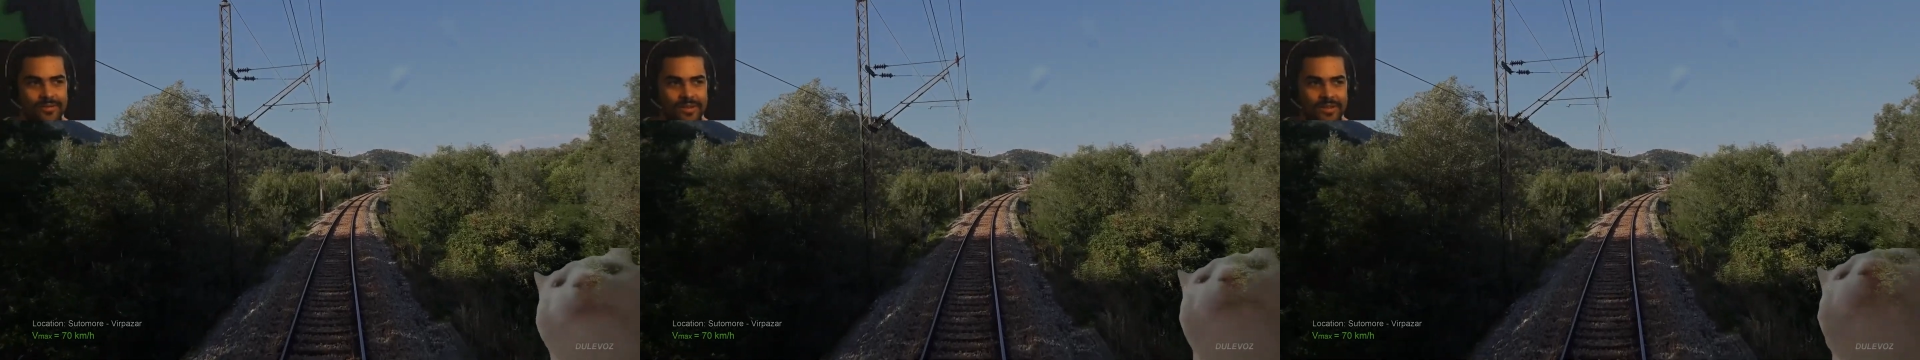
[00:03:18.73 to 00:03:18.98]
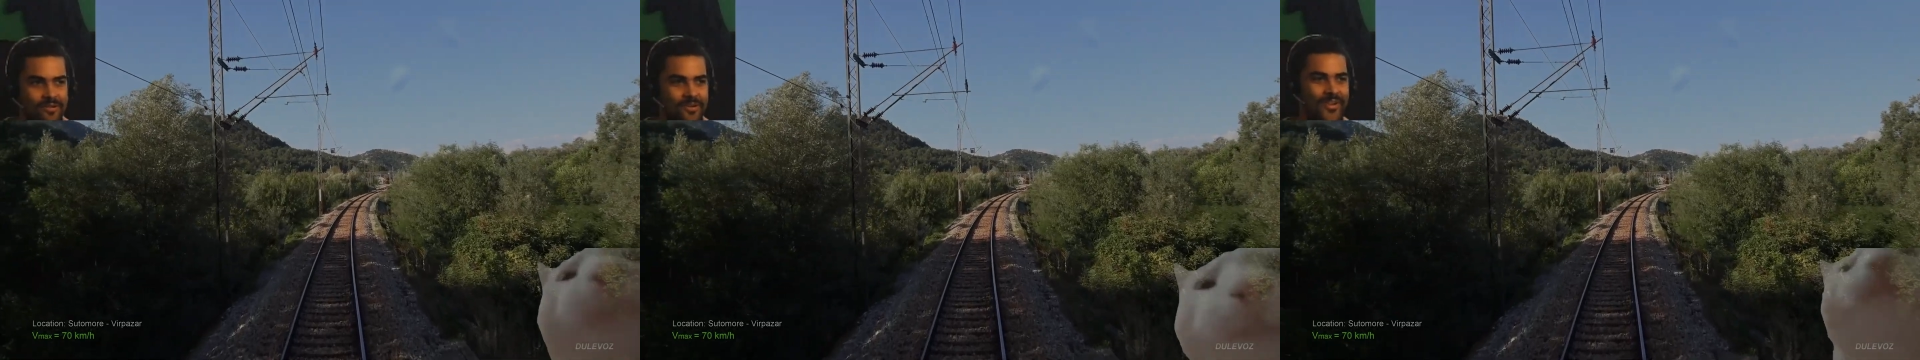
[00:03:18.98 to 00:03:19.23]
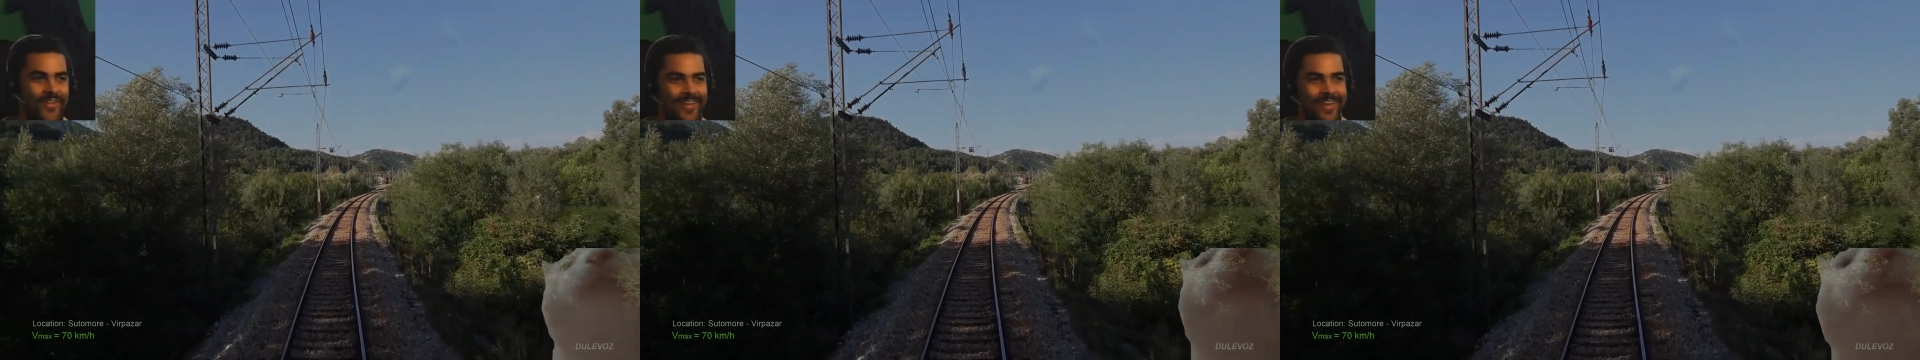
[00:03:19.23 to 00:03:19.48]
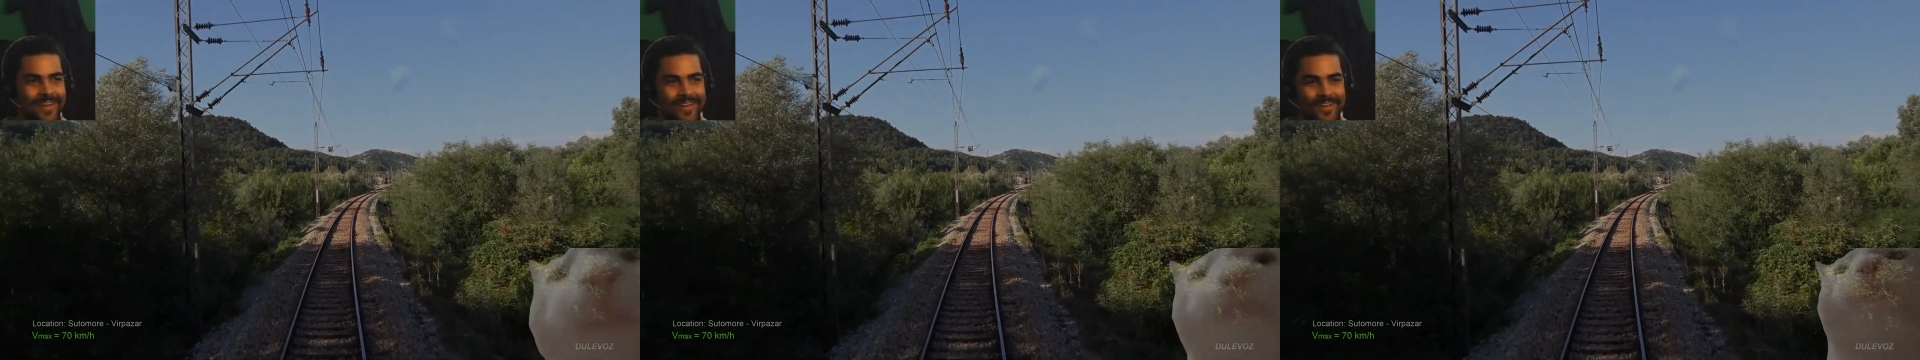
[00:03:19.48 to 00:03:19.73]

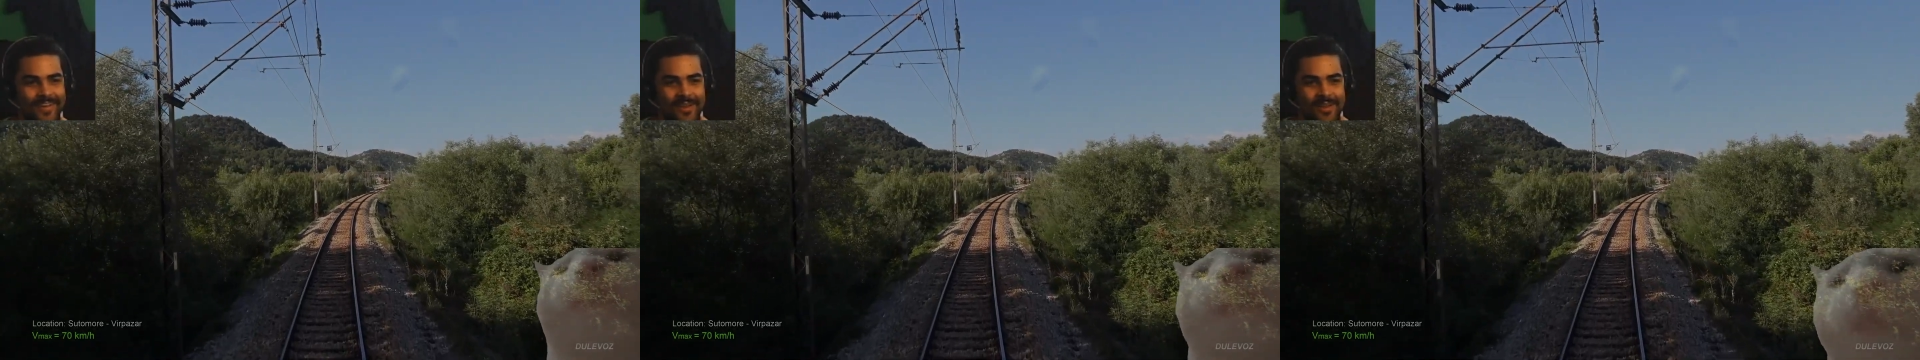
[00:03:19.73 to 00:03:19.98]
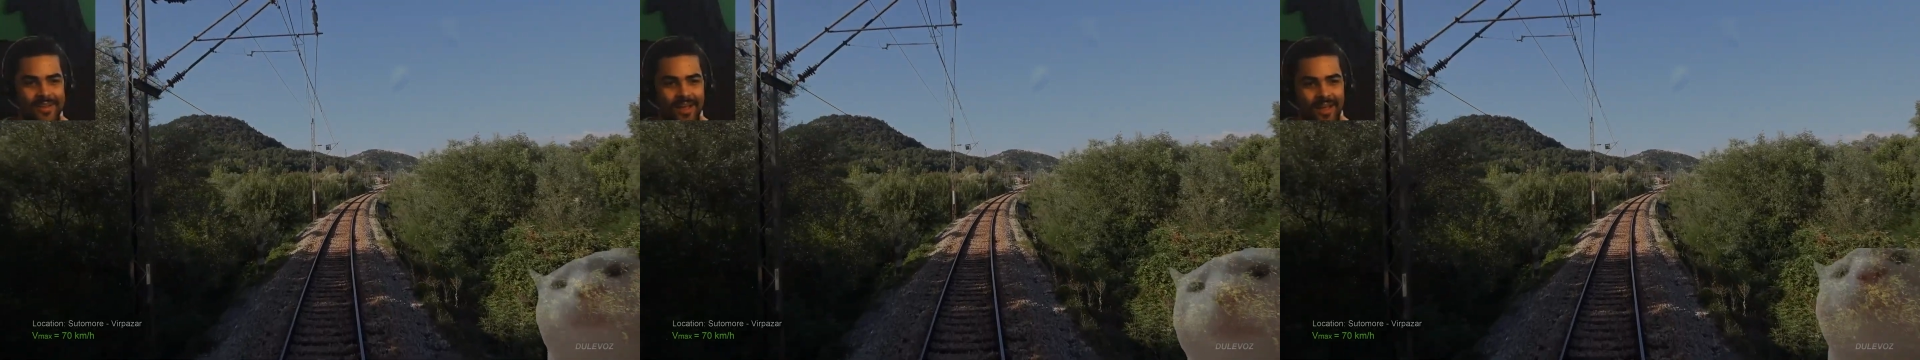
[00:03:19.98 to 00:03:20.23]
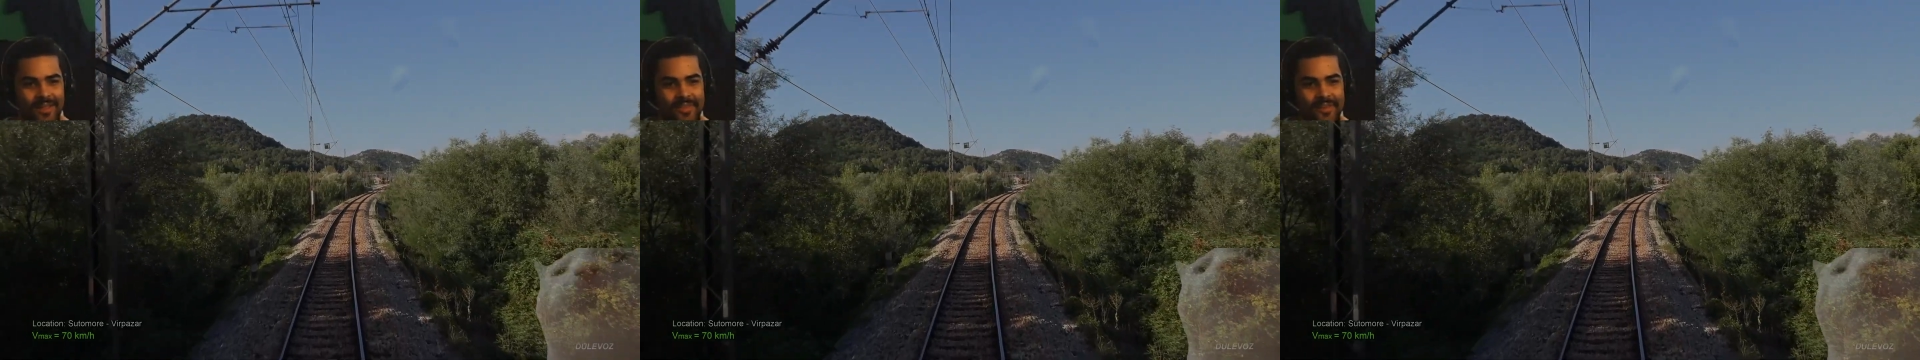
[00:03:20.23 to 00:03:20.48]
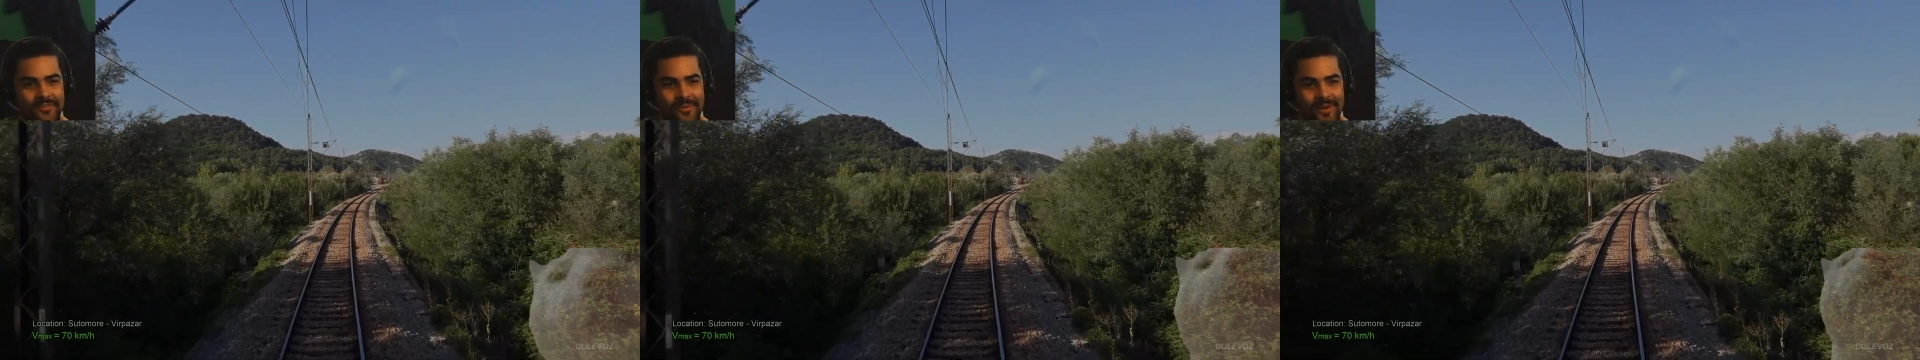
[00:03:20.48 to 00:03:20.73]
literally.
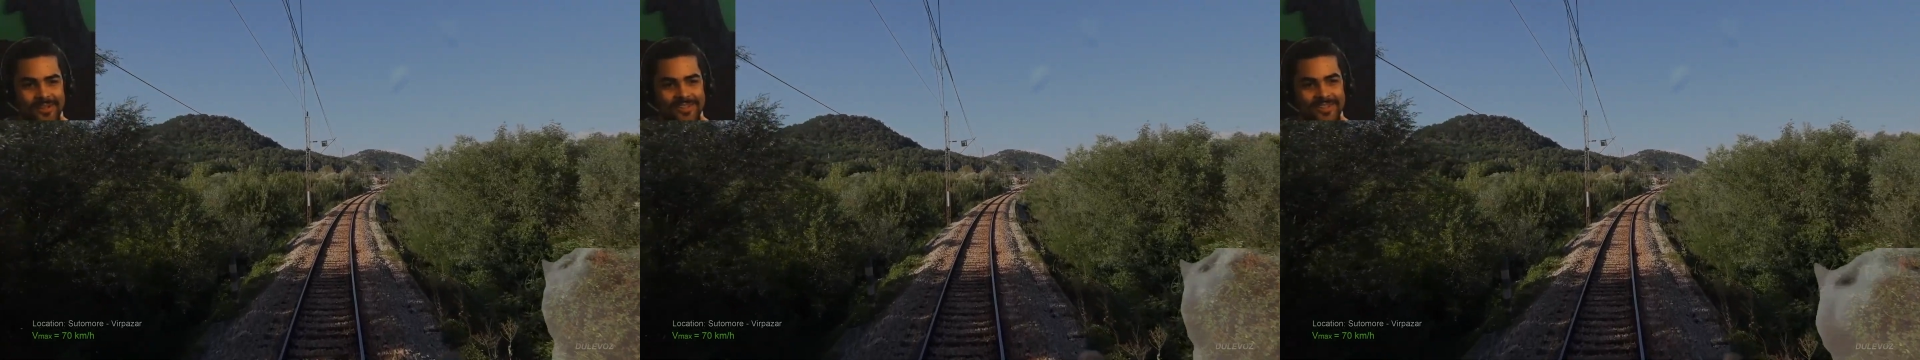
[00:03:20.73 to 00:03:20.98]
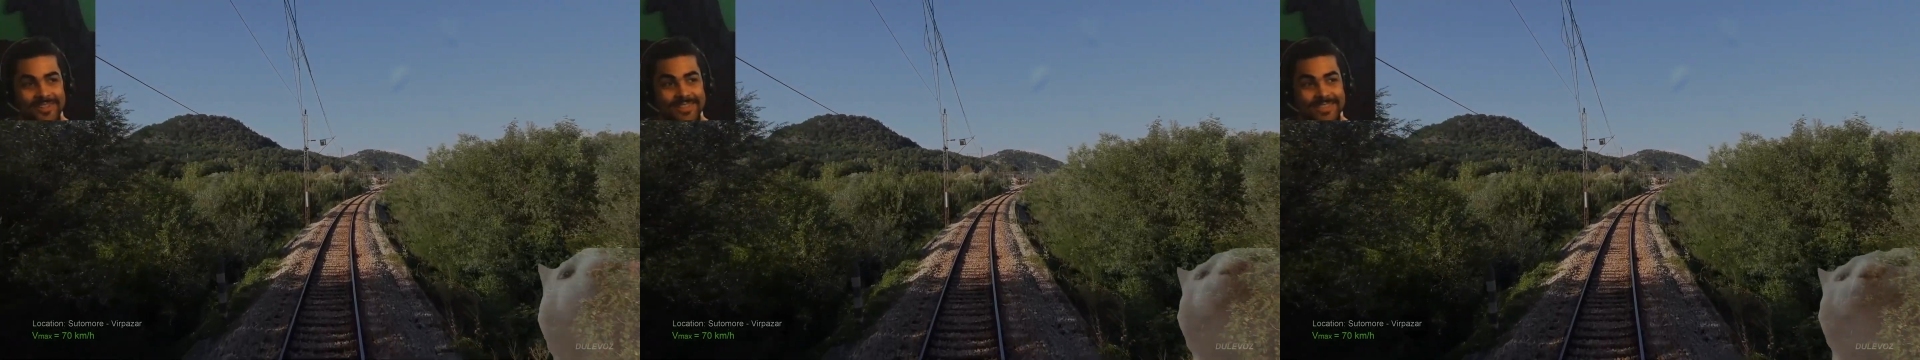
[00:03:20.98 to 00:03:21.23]
Thanks for watching.